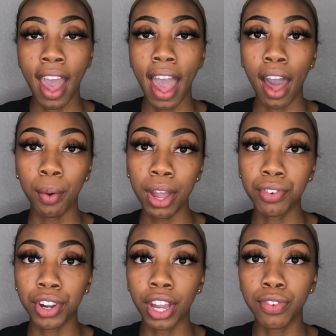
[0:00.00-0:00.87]

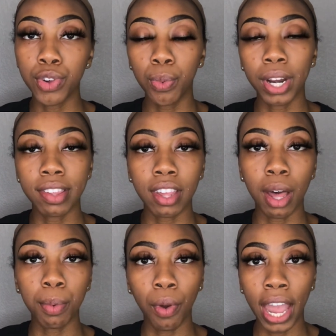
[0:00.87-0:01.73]
However, if you wanted to
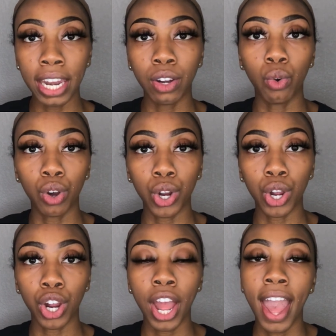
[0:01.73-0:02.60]
upgrade and
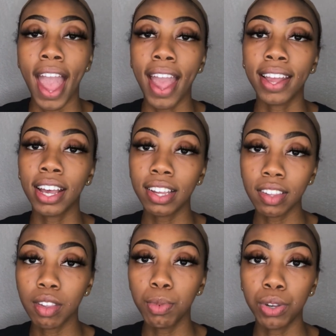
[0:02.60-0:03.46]
order a
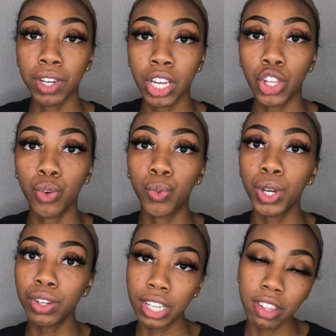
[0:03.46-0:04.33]
custom unit, you
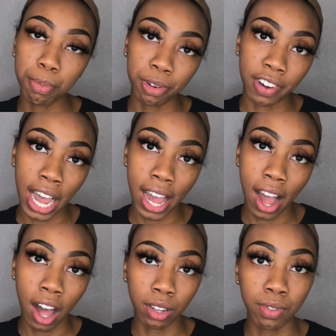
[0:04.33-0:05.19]
will need to provide
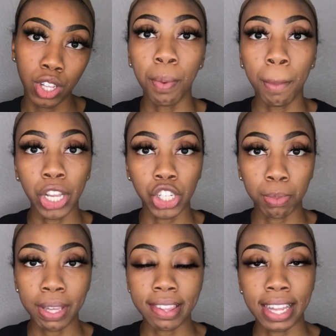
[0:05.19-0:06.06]
all of the
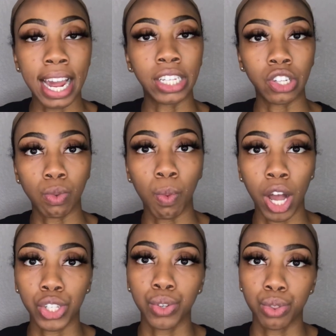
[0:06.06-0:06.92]
measurements that I just
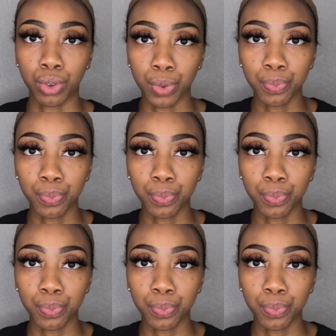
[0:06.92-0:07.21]
walked you through.